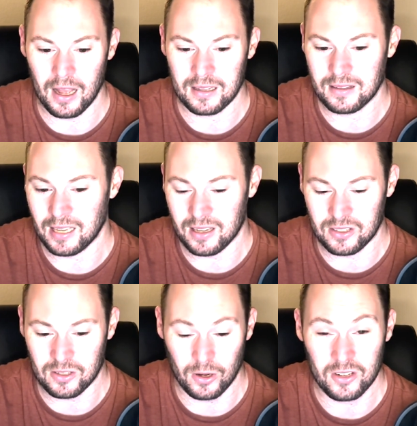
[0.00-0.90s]

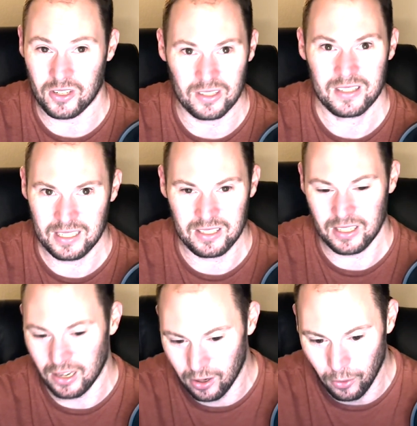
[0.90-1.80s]
Texas Christian,
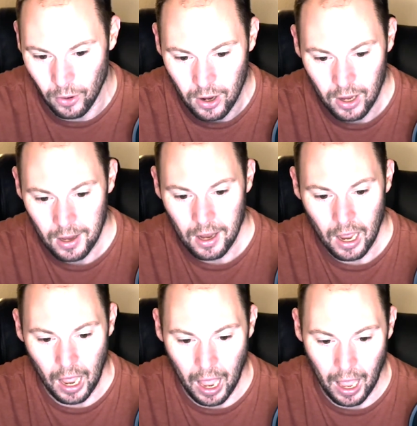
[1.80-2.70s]
TCU.
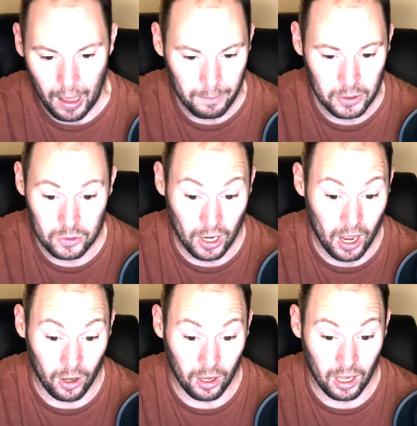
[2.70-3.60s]

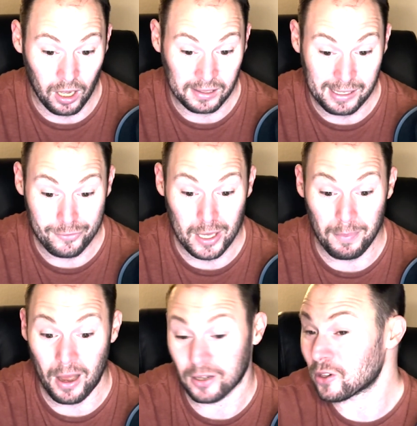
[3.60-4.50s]
Utah gives up
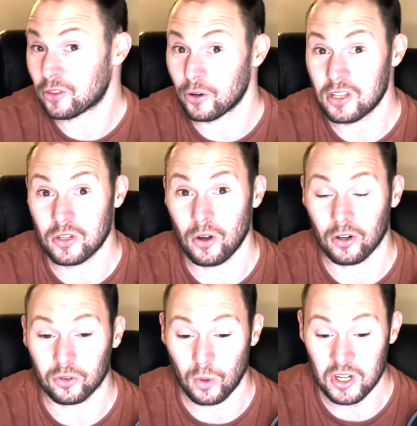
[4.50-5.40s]
132
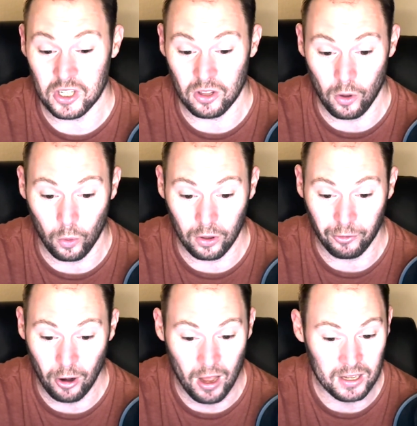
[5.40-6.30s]
yards rushing to the Horned
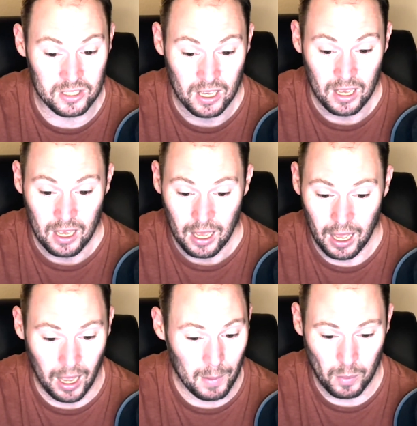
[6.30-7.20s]
Frogs.
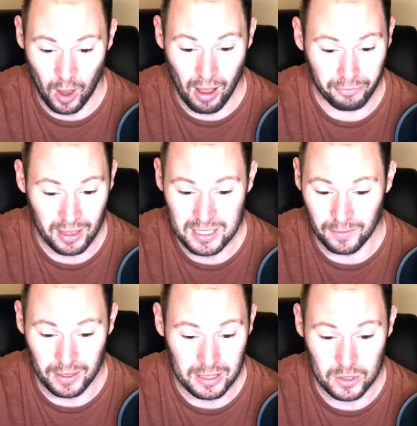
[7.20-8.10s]

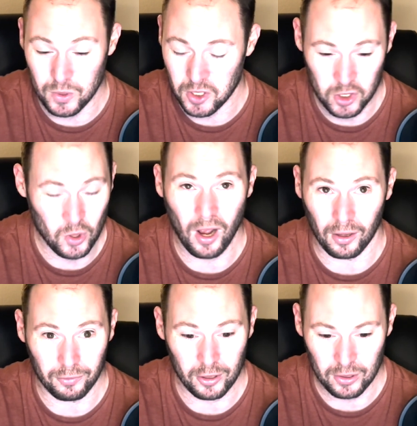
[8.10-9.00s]
Offensively, this was a struggle
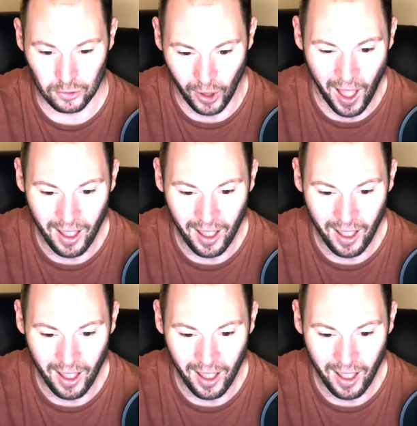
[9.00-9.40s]
for Utah.